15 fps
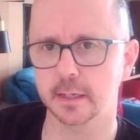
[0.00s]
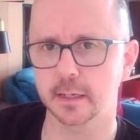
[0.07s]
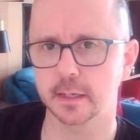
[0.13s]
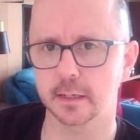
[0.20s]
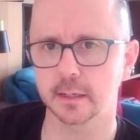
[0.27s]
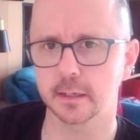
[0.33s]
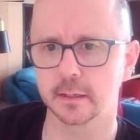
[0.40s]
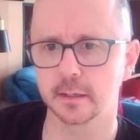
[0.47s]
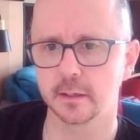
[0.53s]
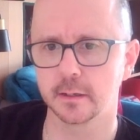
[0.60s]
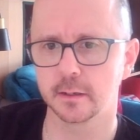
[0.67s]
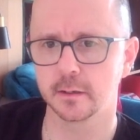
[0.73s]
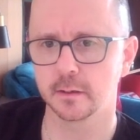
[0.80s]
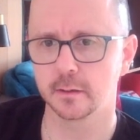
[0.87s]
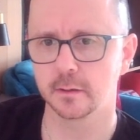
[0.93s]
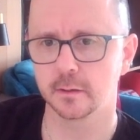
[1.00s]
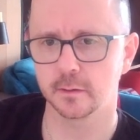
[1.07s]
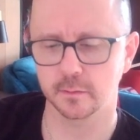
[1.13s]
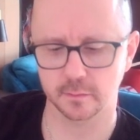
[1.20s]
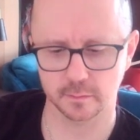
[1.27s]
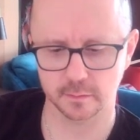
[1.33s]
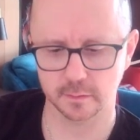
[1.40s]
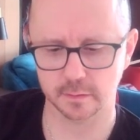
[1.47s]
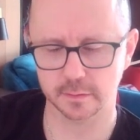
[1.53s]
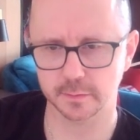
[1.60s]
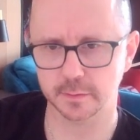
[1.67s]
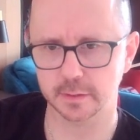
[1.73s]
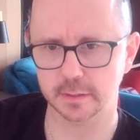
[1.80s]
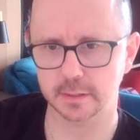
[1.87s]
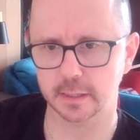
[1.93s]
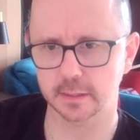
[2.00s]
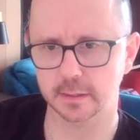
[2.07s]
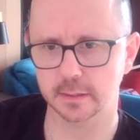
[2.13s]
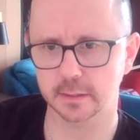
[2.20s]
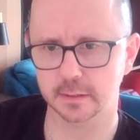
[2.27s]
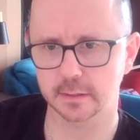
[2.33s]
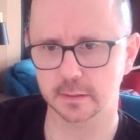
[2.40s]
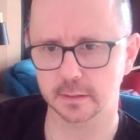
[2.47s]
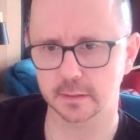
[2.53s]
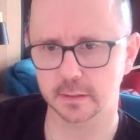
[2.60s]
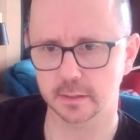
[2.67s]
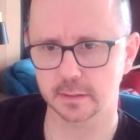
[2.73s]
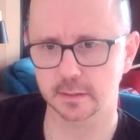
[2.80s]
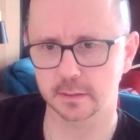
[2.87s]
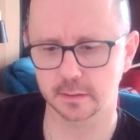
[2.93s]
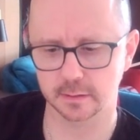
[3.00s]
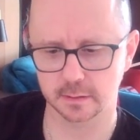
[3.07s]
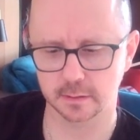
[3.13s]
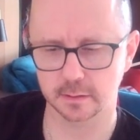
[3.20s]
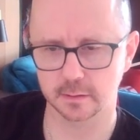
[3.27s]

Yeah. I just want to check this. Does this